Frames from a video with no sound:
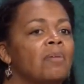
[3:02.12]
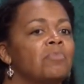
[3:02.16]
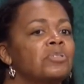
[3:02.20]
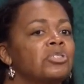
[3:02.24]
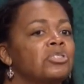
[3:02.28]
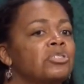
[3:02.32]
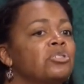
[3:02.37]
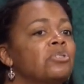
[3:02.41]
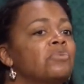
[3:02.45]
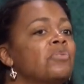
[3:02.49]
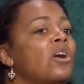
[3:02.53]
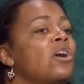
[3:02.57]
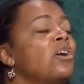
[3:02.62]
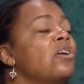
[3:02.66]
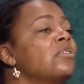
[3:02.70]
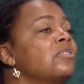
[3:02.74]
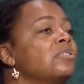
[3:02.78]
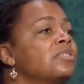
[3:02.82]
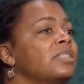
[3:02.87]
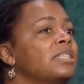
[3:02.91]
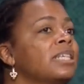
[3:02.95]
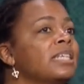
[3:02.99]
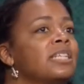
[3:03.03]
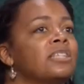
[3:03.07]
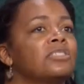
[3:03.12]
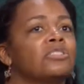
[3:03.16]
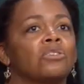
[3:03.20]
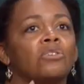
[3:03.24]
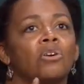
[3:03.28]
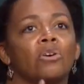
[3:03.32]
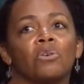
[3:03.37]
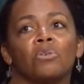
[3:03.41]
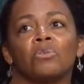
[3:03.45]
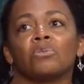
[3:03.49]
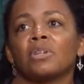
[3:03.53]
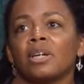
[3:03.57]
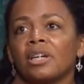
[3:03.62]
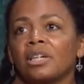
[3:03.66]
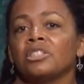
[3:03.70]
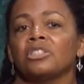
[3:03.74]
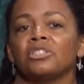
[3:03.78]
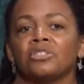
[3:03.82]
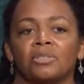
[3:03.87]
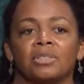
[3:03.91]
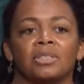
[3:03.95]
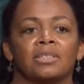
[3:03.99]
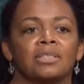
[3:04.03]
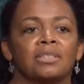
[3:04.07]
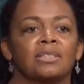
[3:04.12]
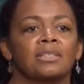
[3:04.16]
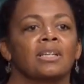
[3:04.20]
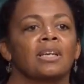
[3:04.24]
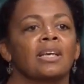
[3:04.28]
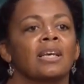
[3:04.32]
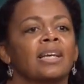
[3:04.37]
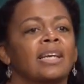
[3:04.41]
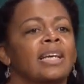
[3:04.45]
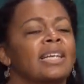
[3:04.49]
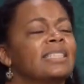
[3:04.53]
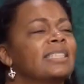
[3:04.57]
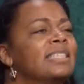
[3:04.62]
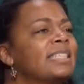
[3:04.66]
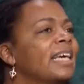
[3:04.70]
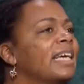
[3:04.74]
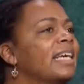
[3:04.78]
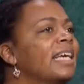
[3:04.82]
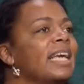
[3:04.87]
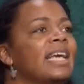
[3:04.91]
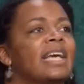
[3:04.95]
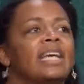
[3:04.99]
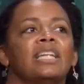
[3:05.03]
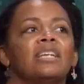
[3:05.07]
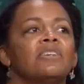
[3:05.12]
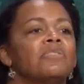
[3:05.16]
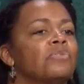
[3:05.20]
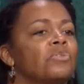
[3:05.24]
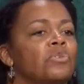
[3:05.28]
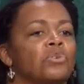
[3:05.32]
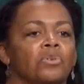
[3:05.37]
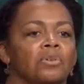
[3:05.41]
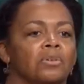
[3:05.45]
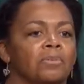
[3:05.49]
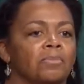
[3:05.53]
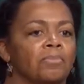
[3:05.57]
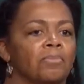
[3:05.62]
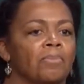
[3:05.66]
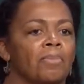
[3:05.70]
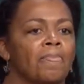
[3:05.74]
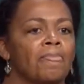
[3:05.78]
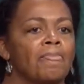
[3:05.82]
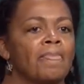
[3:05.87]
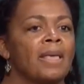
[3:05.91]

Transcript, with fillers: I'm sure you've all seen in your own countries, can take any form.